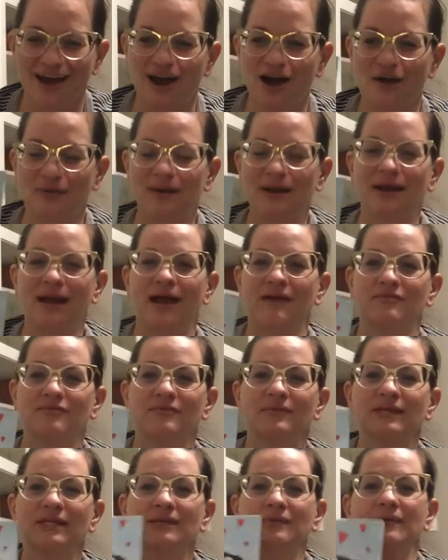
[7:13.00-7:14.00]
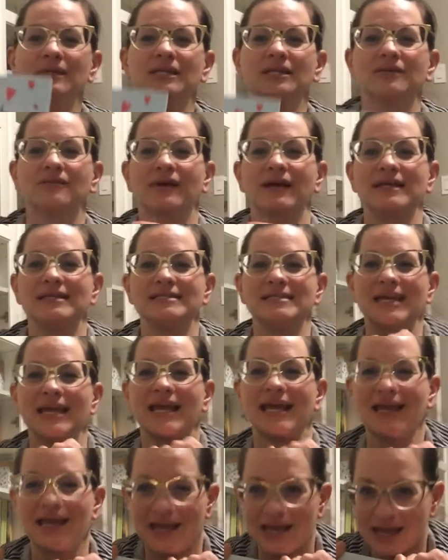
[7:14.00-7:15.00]
All right, have a really, really great
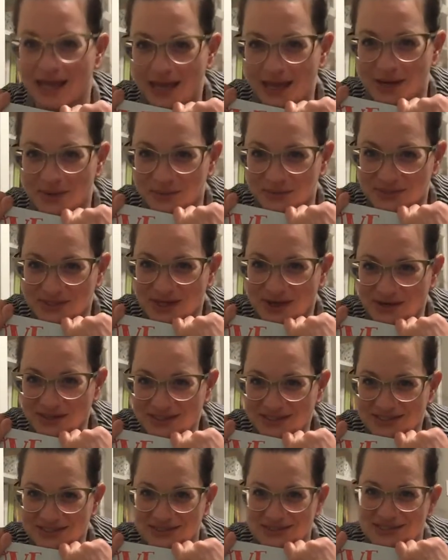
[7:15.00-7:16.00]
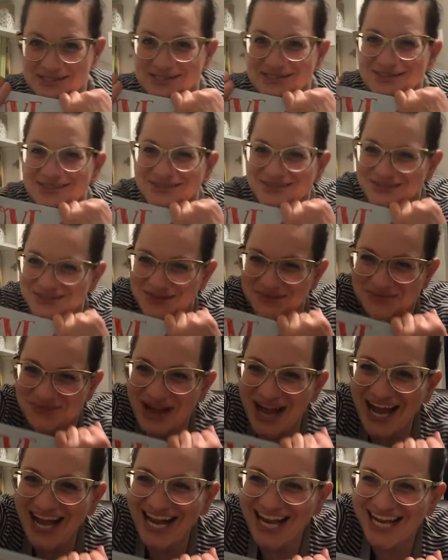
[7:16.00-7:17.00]
day, and we'll talk to you soon.
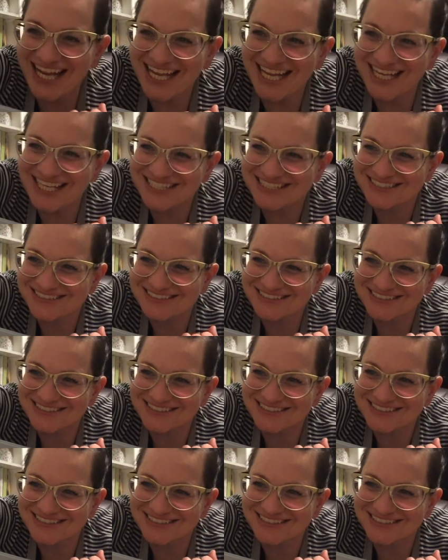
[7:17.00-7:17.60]
Bye!